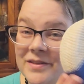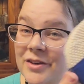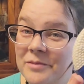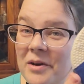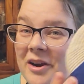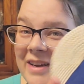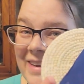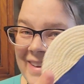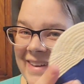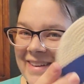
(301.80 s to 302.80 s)
Good bargain.
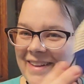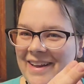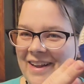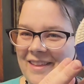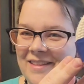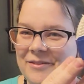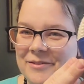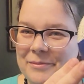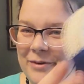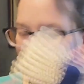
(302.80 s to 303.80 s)
And I thought they were
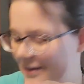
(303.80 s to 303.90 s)
really pretty.